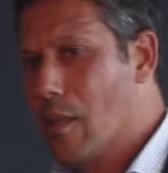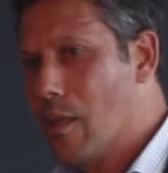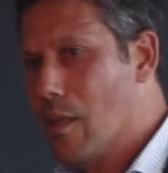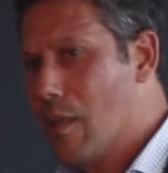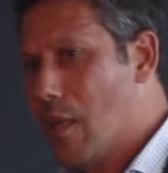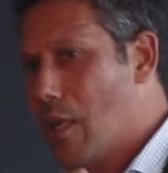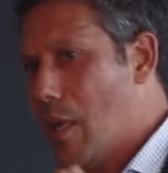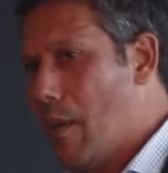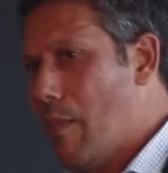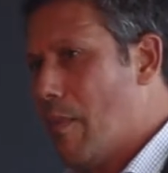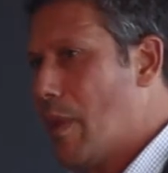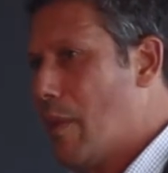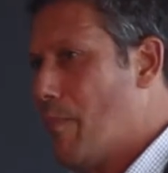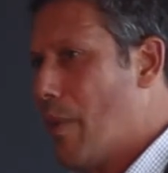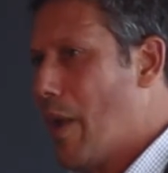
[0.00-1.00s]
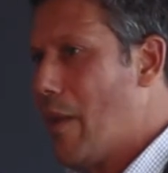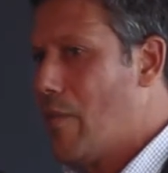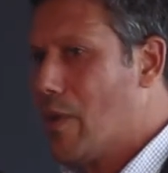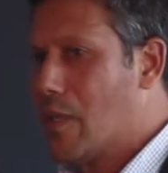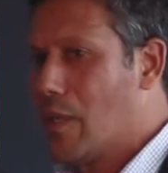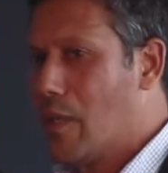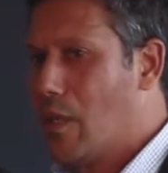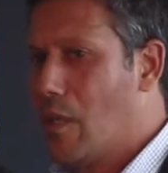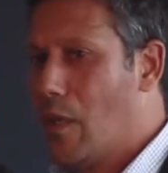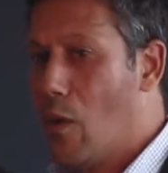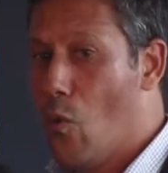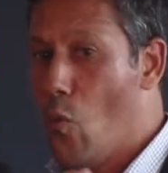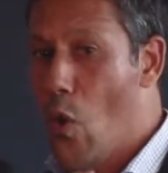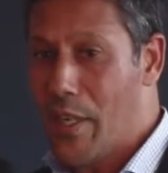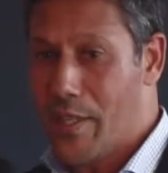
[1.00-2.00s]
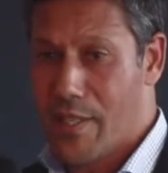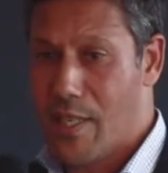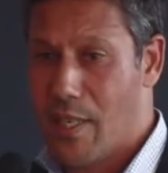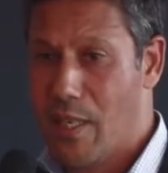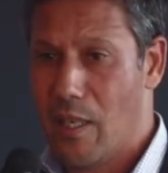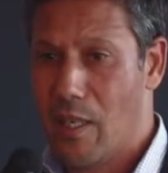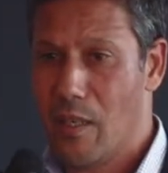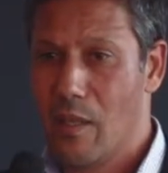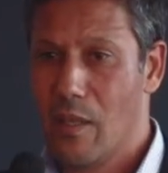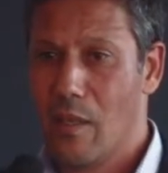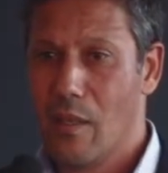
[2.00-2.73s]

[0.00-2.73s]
the privacy once a year.